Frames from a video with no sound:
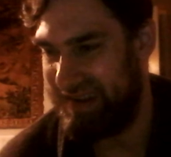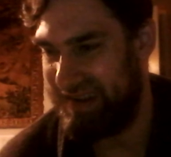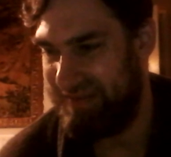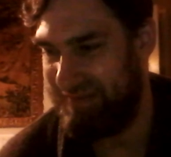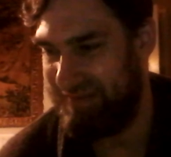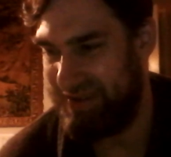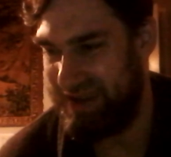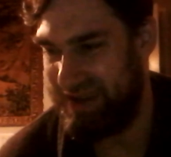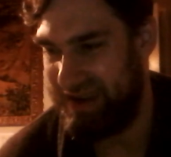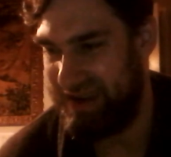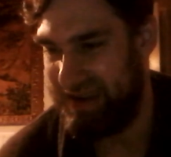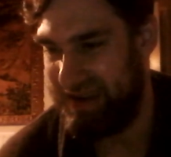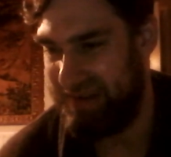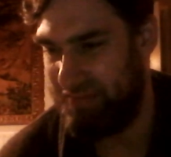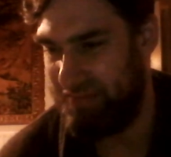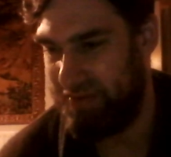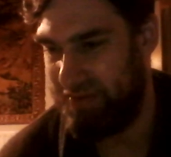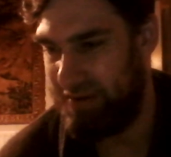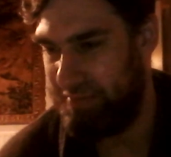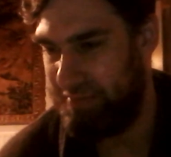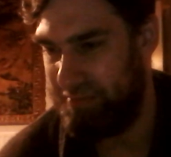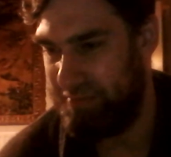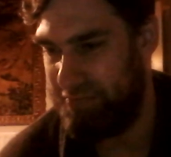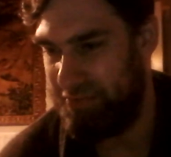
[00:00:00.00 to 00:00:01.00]
I mean, at
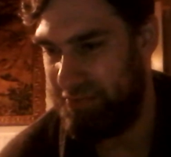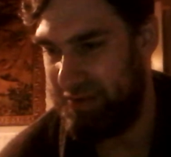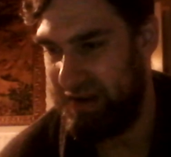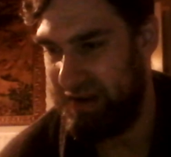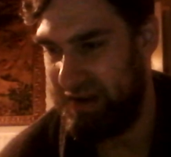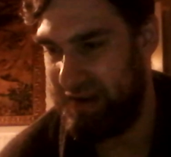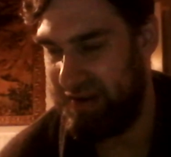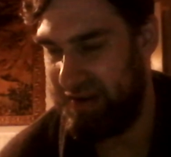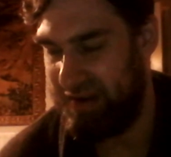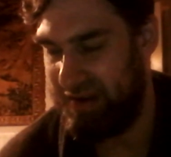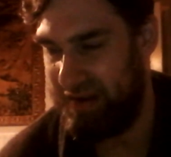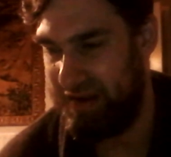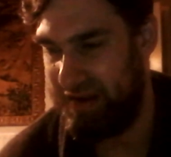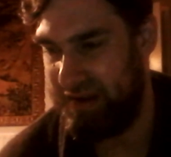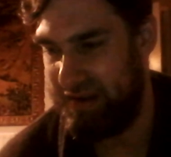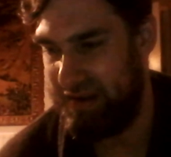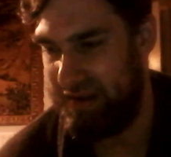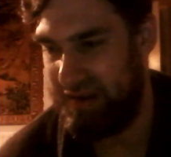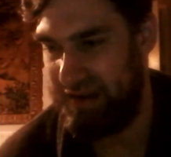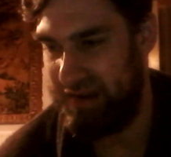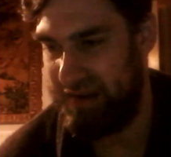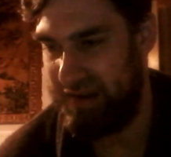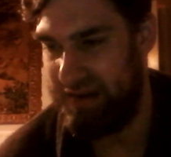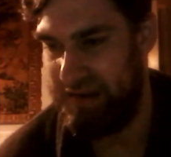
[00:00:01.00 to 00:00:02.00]
one point, like,
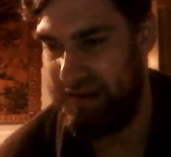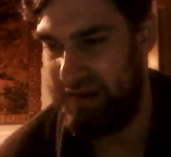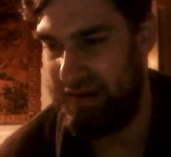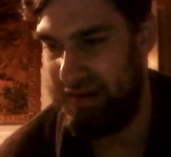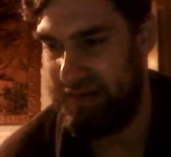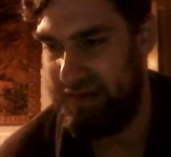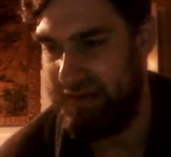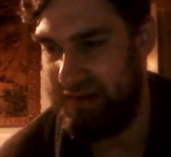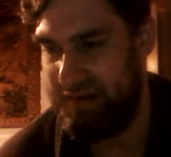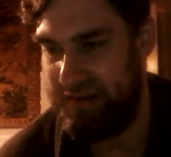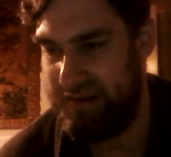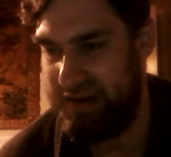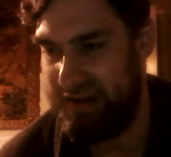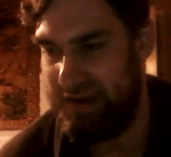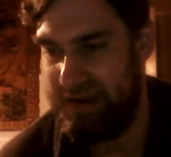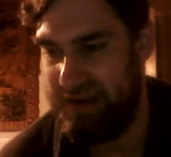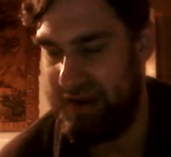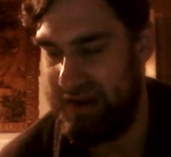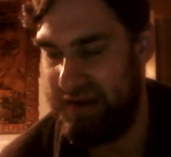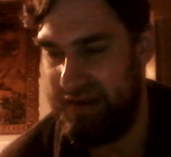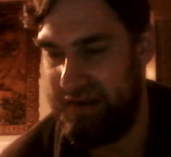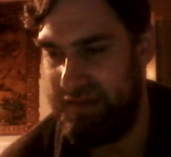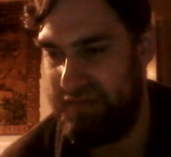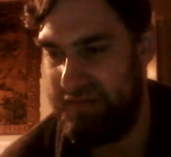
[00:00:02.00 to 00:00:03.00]
the
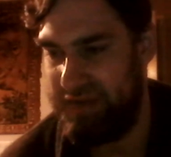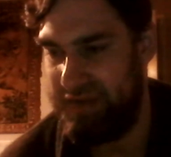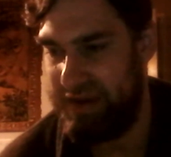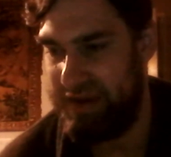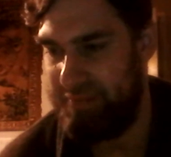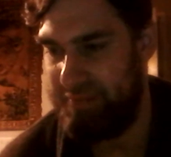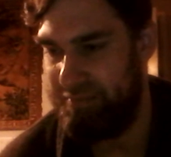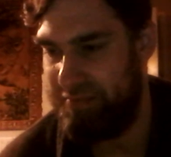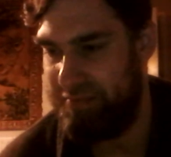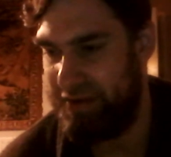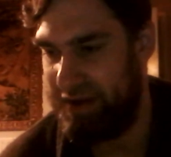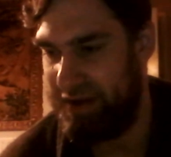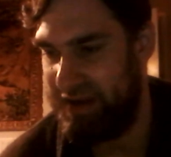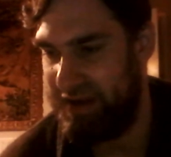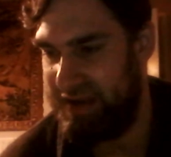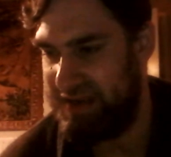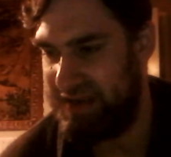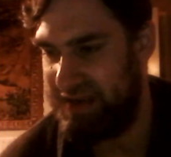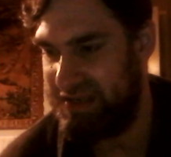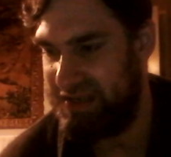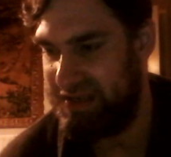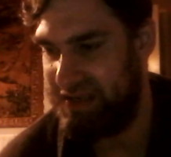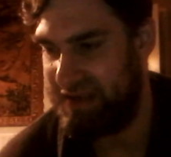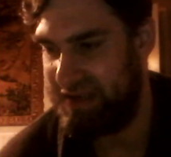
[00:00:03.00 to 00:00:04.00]

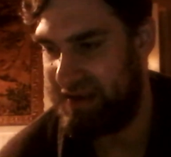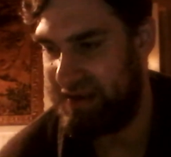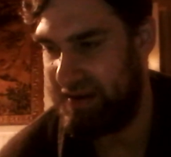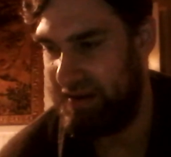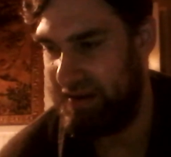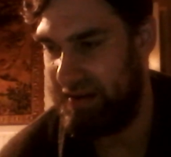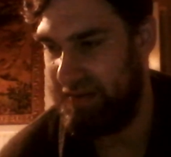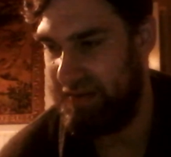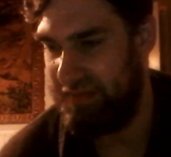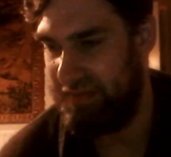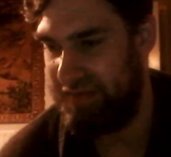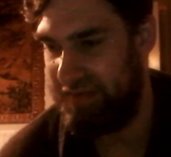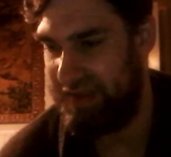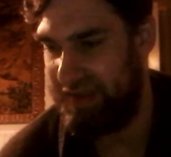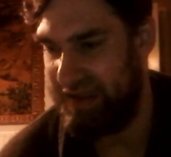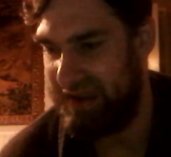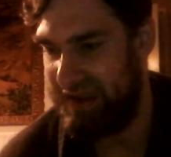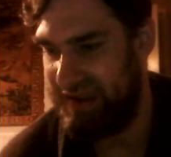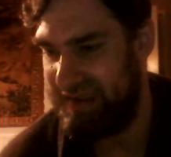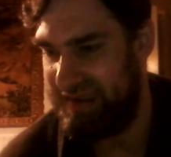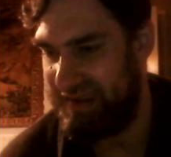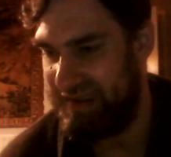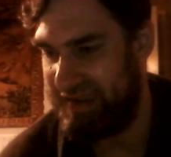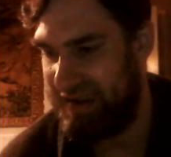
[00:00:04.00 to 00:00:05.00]
vampire, she kind of
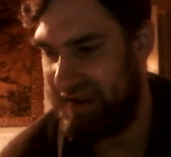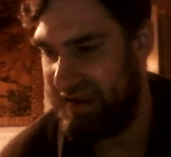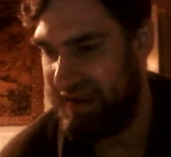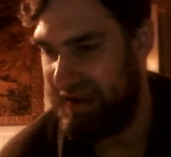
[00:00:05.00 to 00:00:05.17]
says,